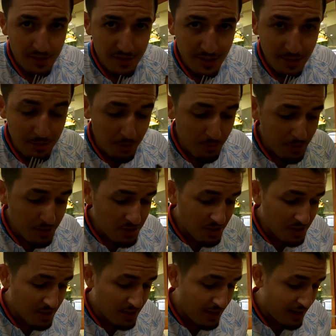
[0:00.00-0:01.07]
It's time to
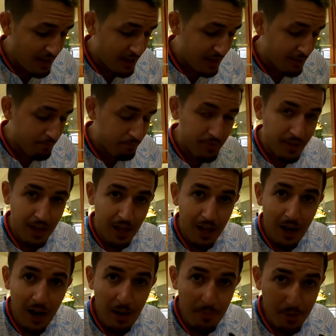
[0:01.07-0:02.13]
munch in, and
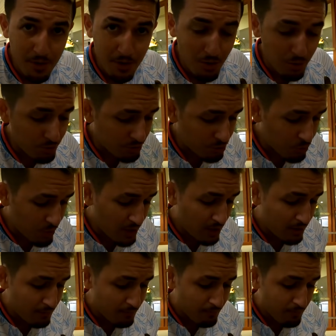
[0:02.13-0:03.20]
I'm gonna go
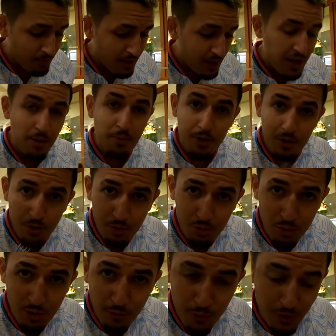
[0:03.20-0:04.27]
straight. I'm gonna go
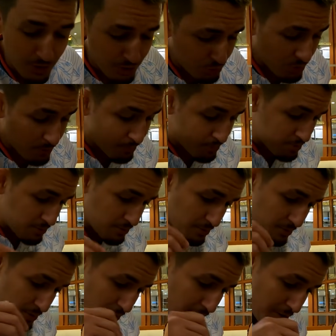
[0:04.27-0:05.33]
straight for these shrimps.
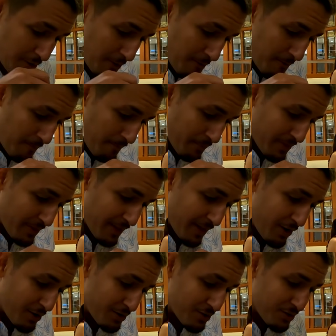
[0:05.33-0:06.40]
Yeah
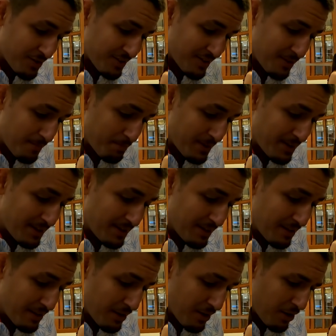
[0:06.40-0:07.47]
they are just simply
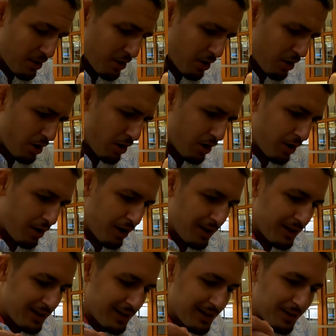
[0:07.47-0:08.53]

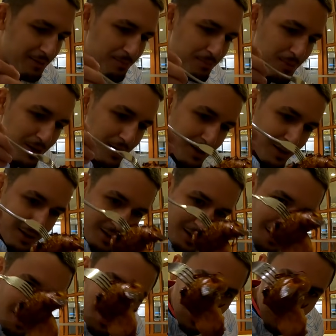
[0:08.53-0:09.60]
calling
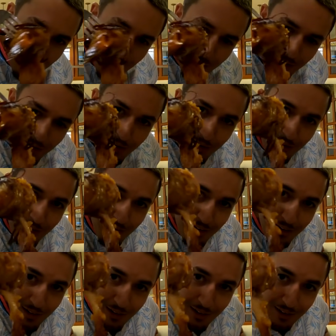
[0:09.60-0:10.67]
me
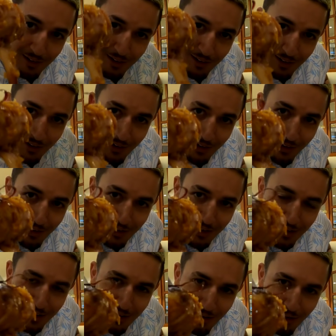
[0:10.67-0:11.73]

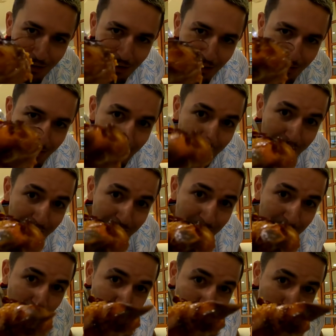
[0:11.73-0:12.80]
look at all that look
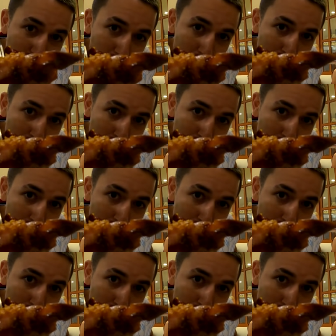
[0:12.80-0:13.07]
at it's